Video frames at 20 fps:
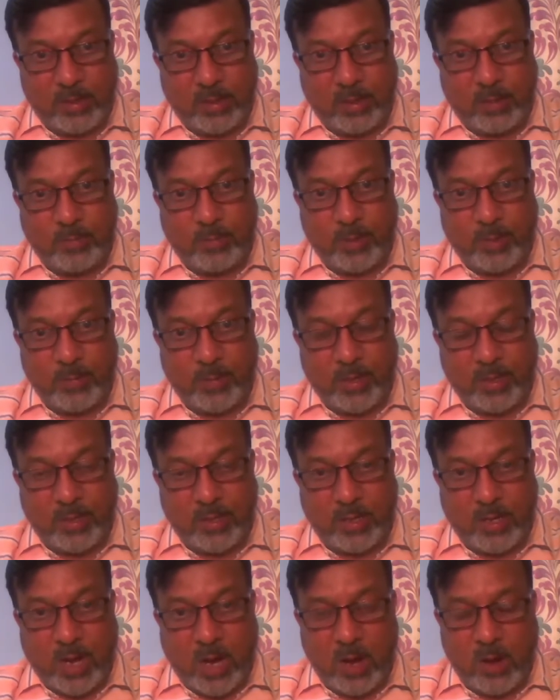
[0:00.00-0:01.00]

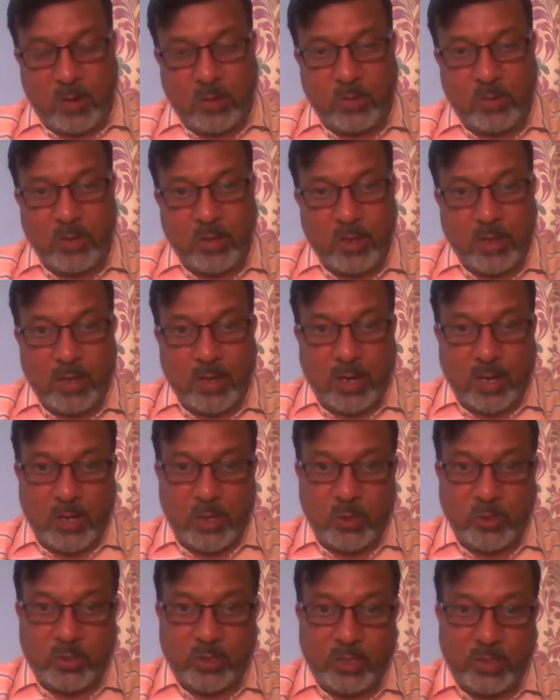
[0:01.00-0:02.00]
implemented now, and
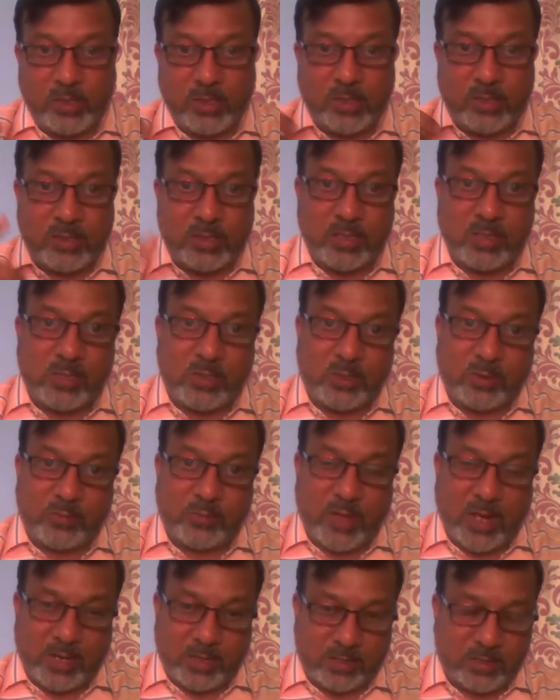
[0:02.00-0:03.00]
you're seeing the results
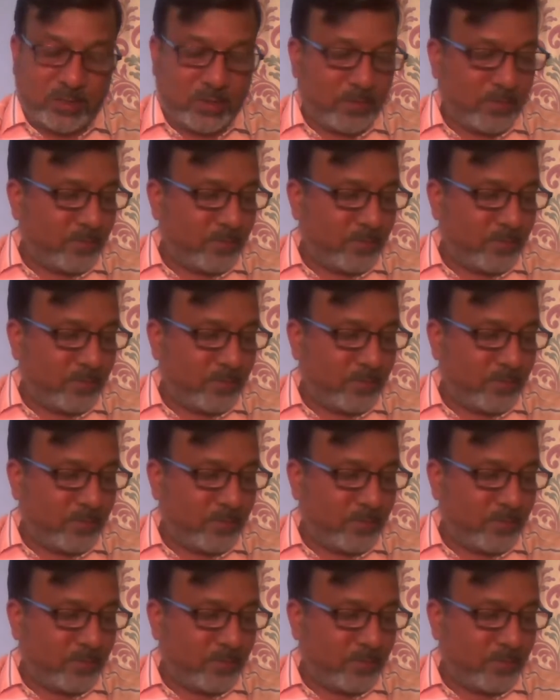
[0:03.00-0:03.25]
of that.